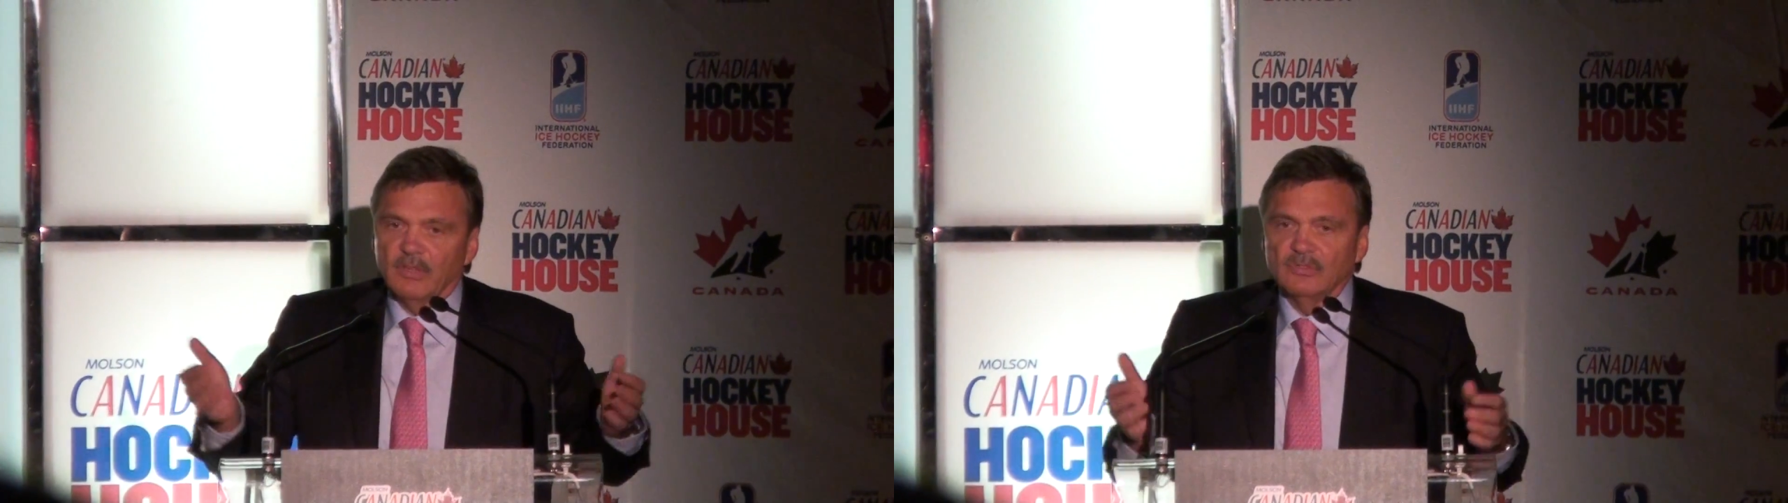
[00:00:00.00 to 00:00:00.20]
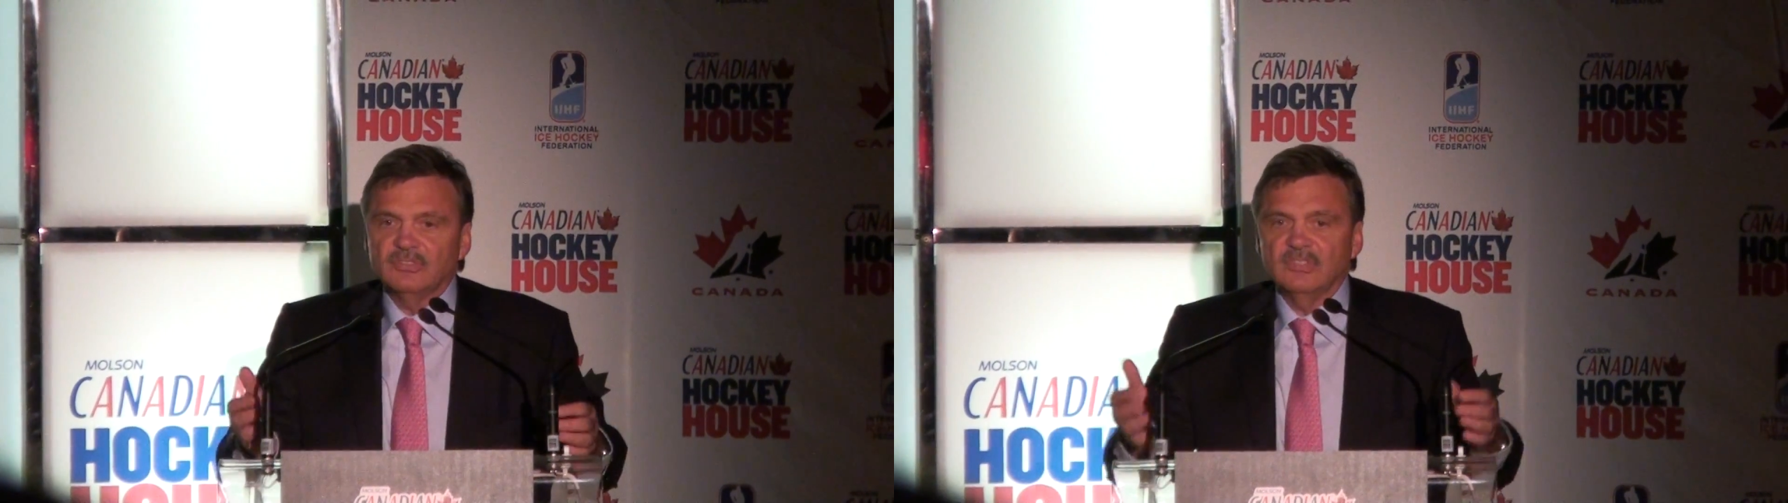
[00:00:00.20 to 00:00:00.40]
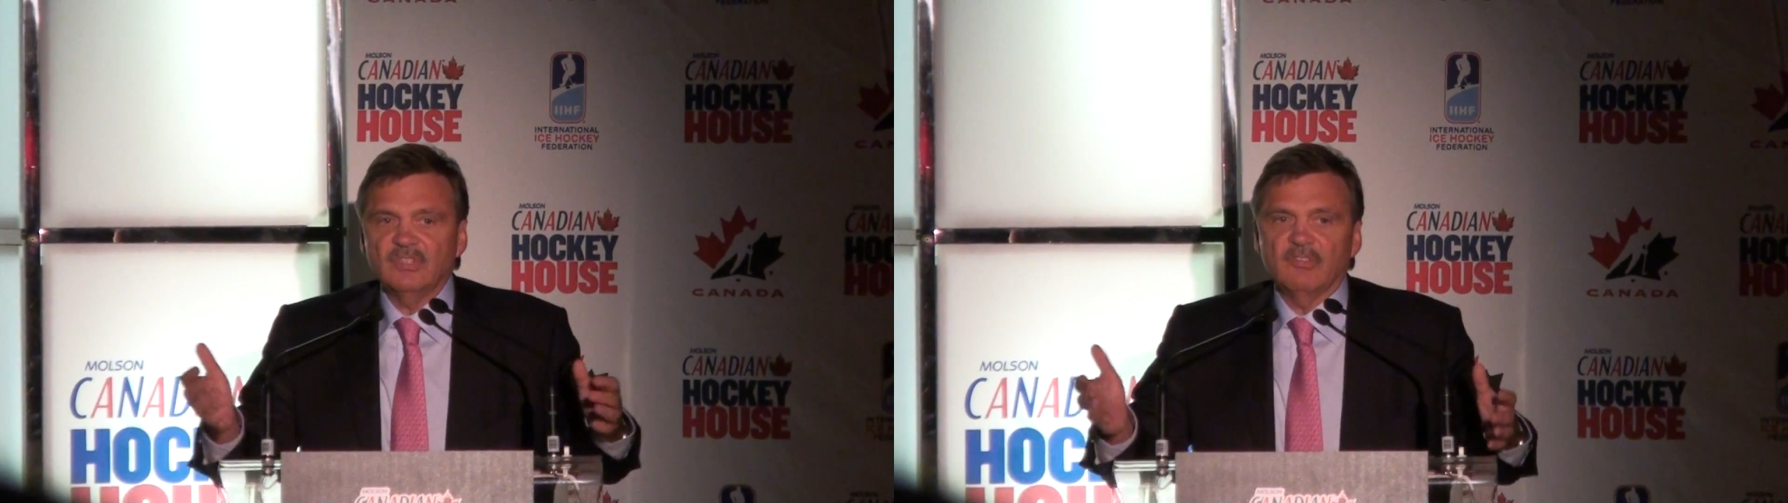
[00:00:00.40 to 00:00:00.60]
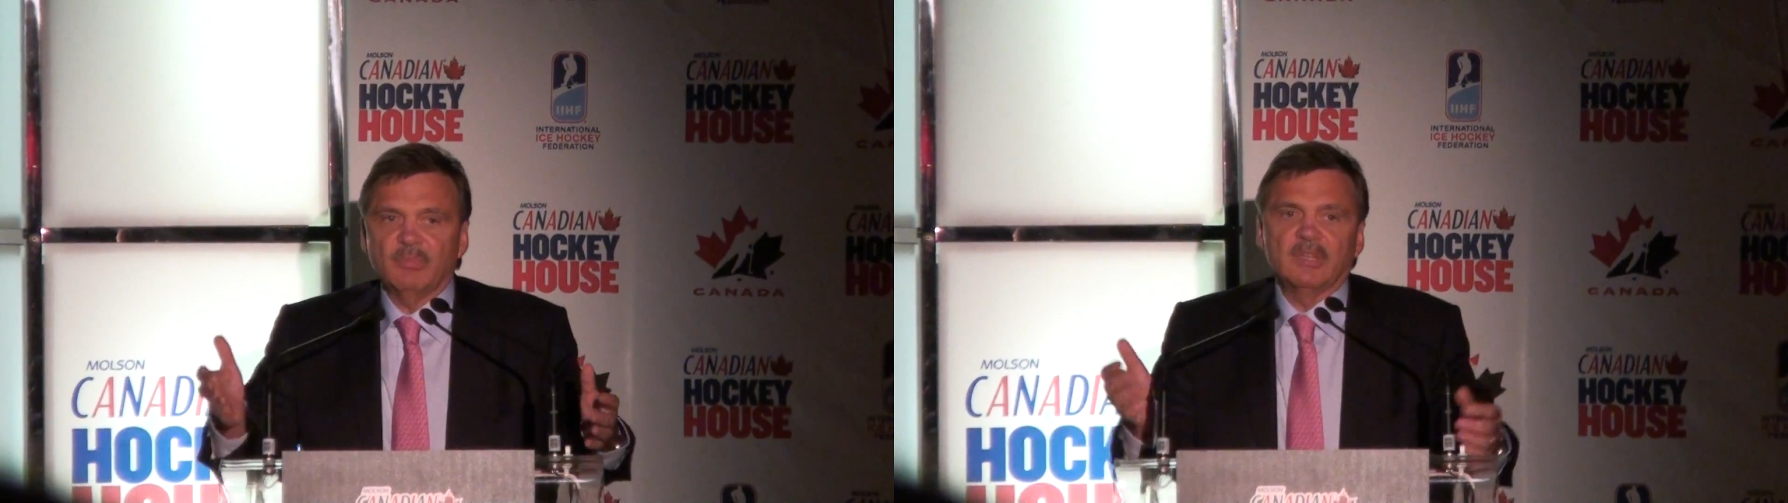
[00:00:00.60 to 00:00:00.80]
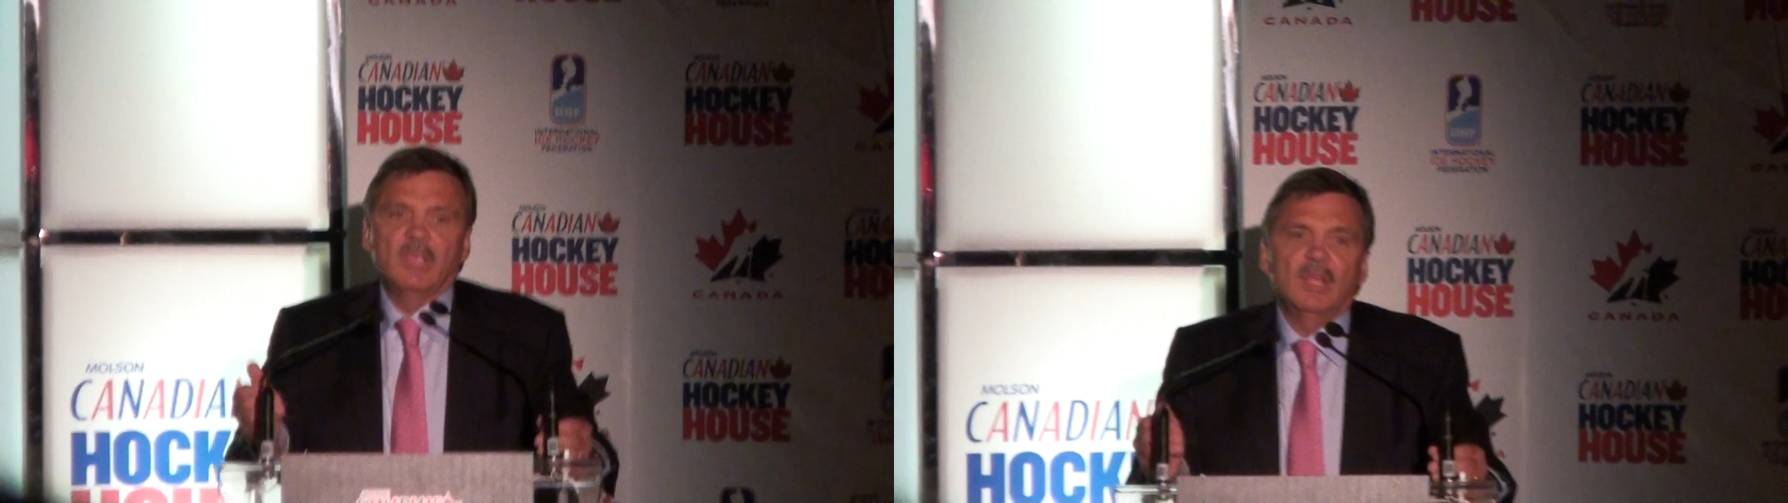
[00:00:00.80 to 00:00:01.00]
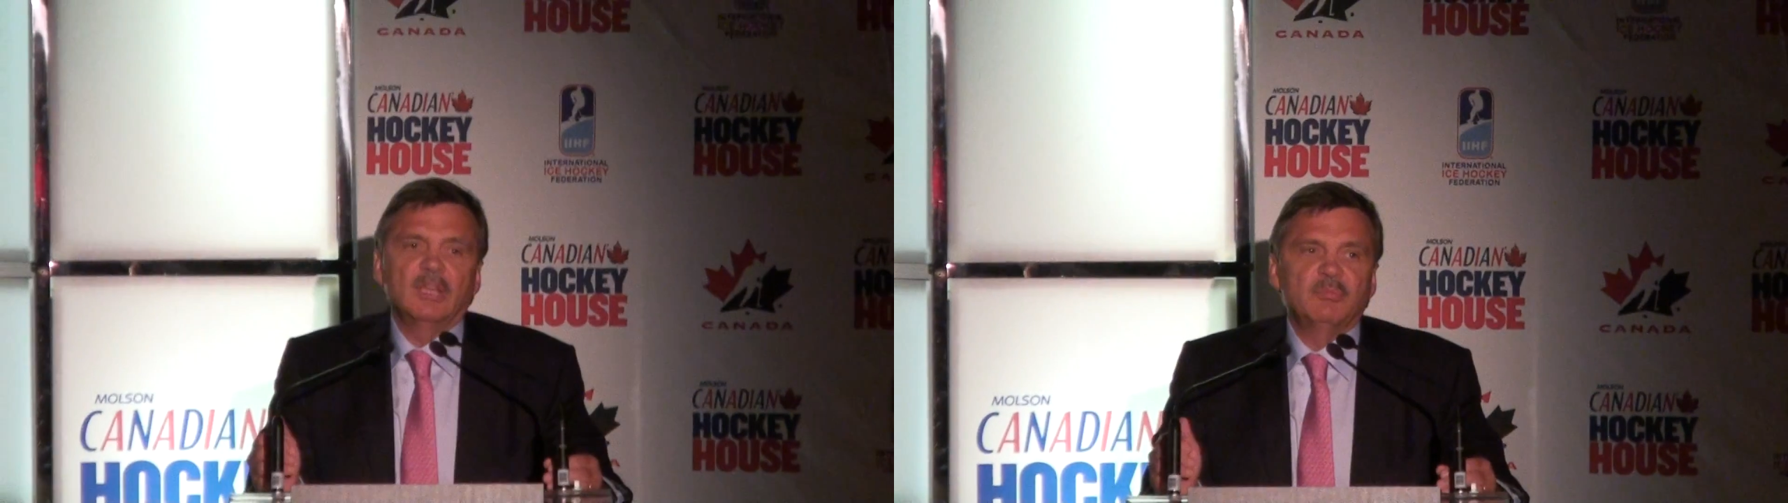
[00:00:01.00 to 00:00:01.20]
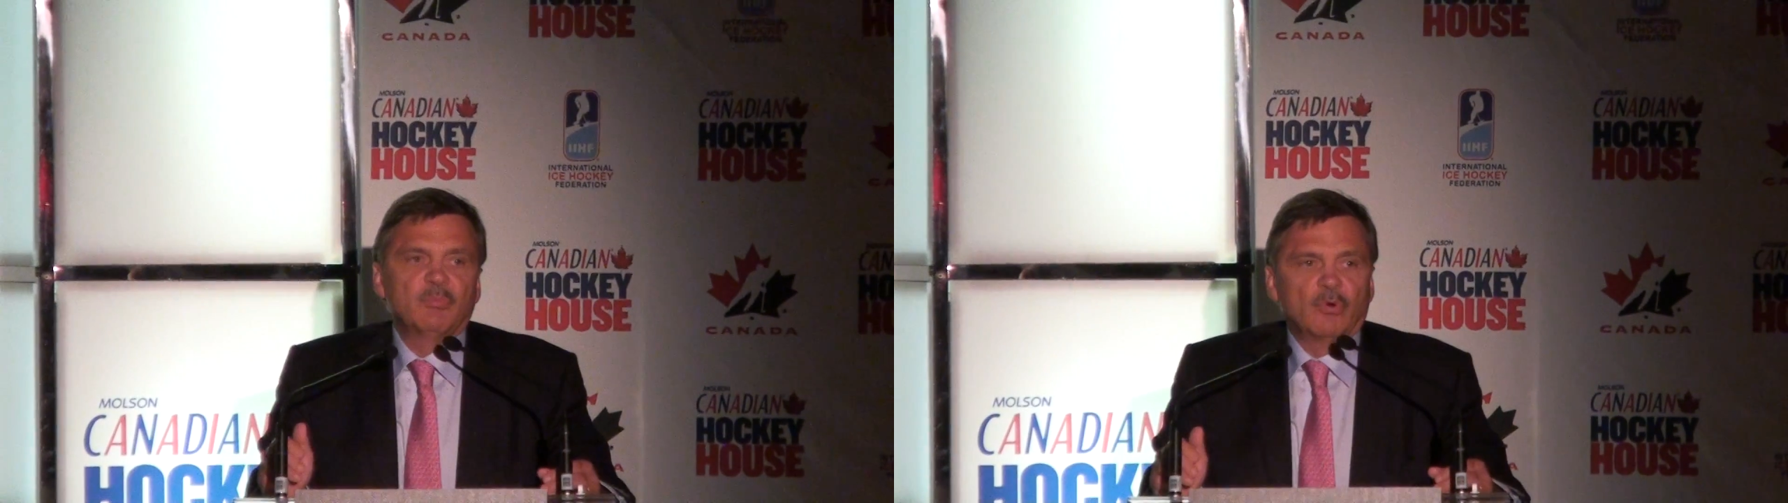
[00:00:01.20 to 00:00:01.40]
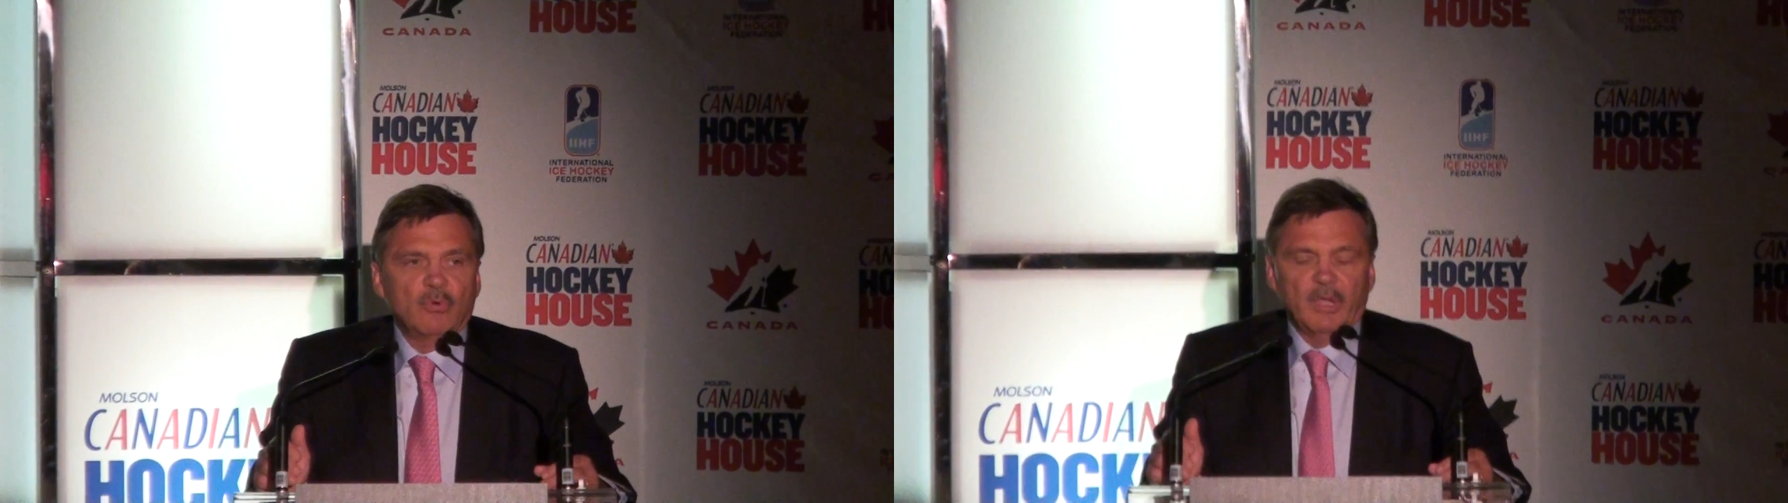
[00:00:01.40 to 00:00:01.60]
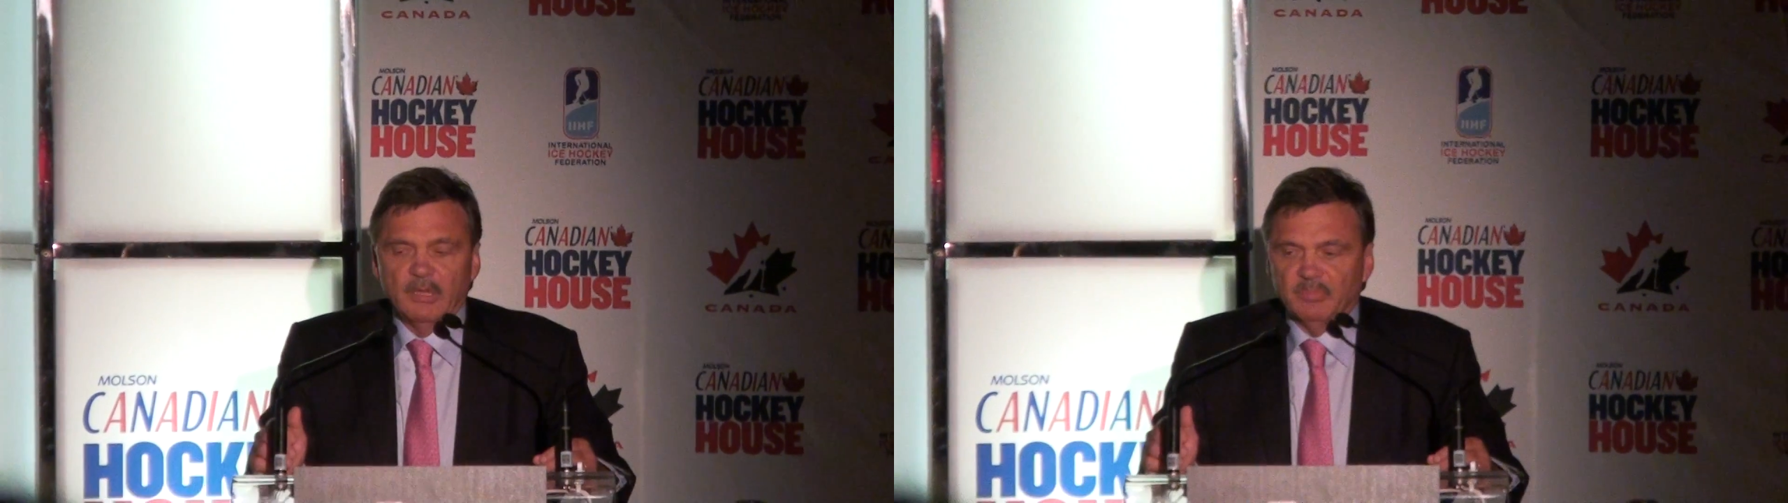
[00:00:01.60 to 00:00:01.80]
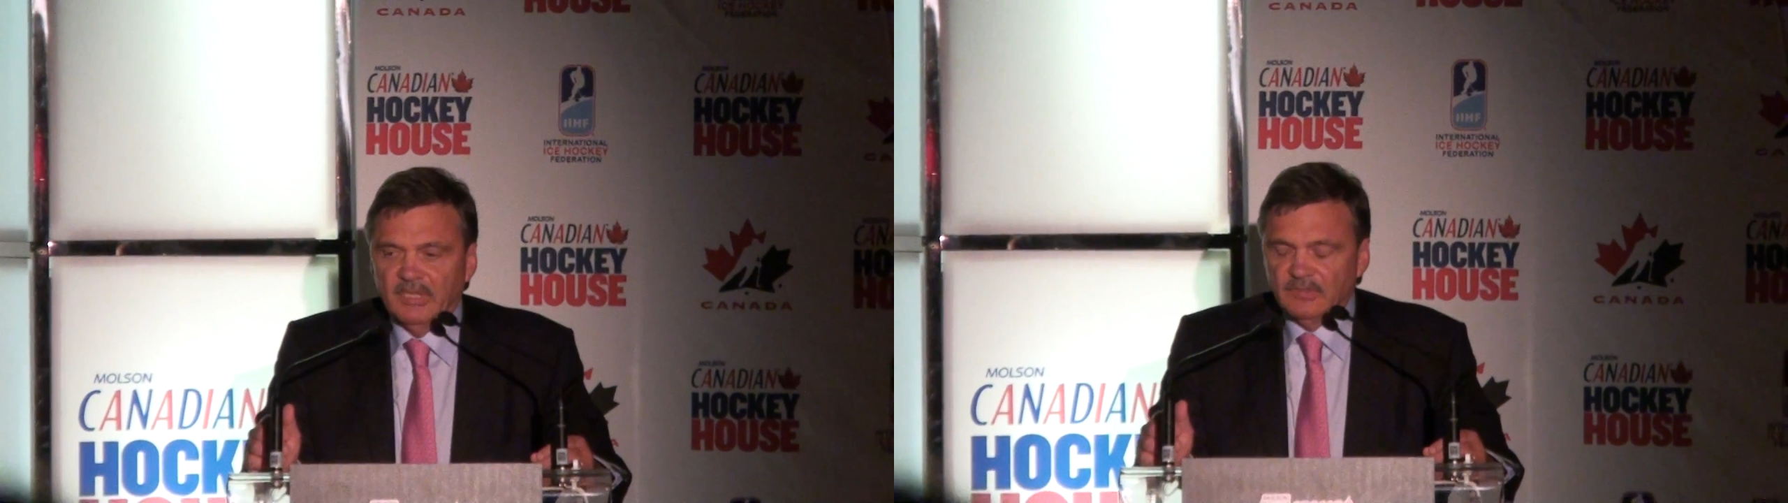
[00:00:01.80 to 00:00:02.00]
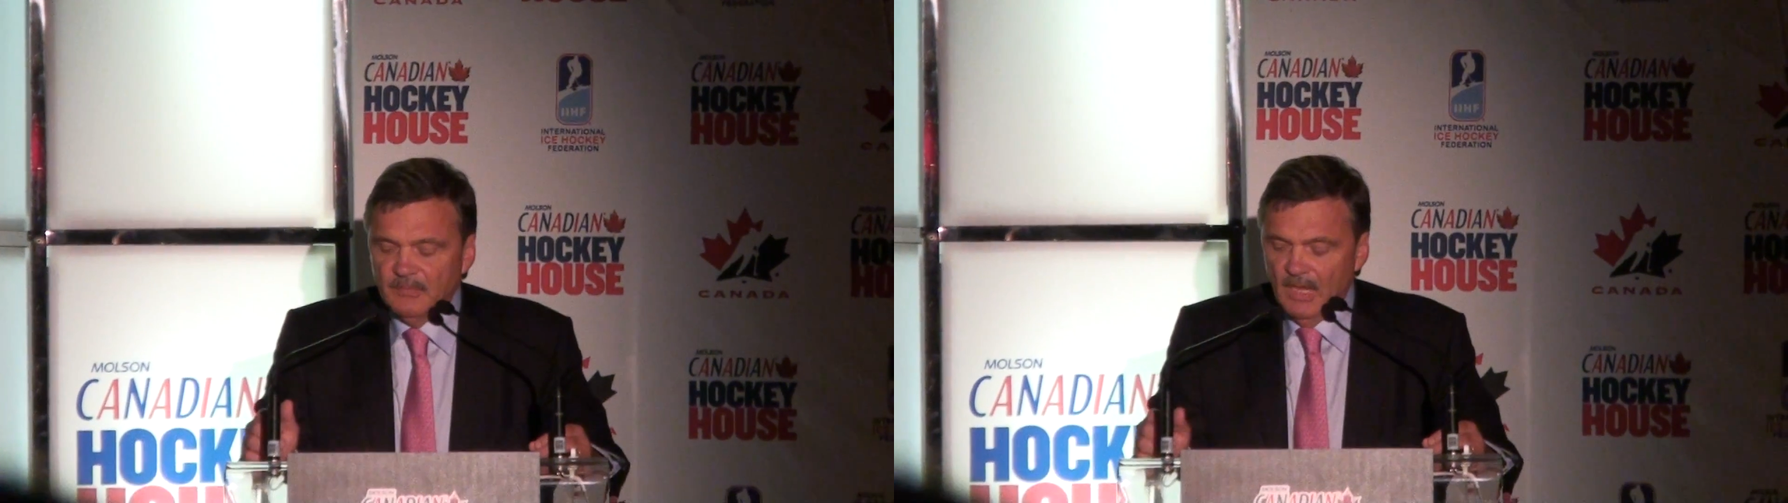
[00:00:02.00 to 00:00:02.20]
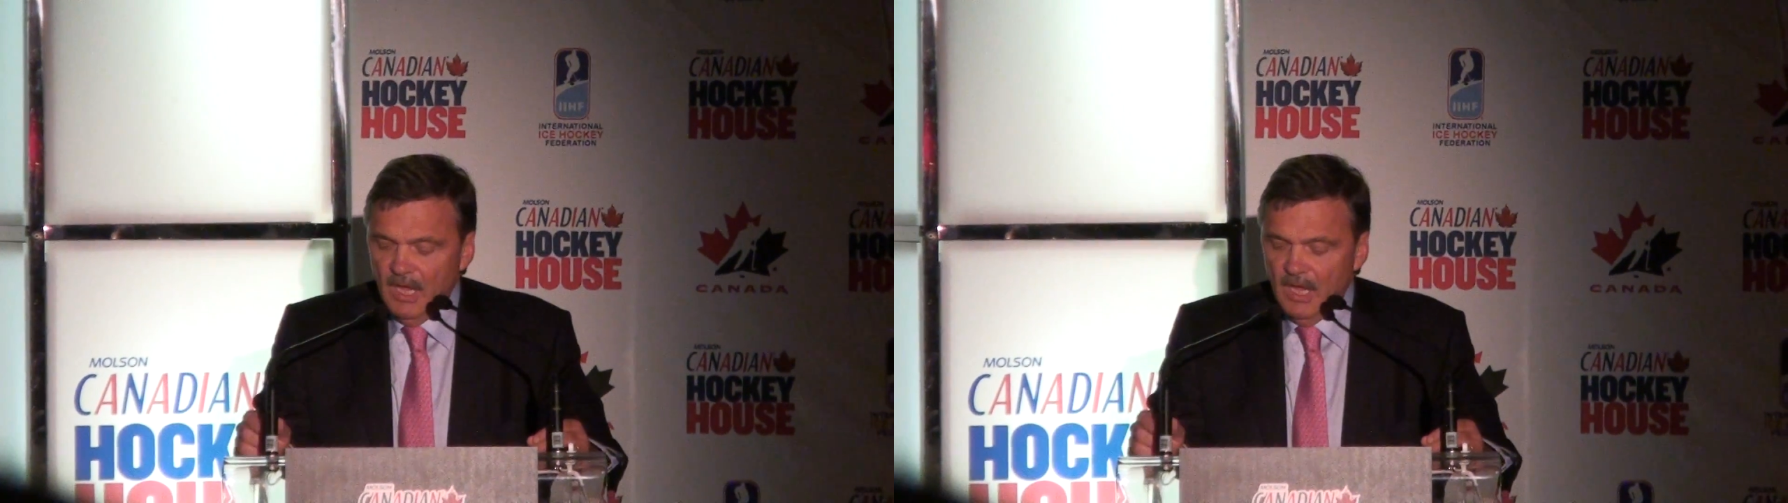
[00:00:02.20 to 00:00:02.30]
I don't say safe, but a little bit more quiet place.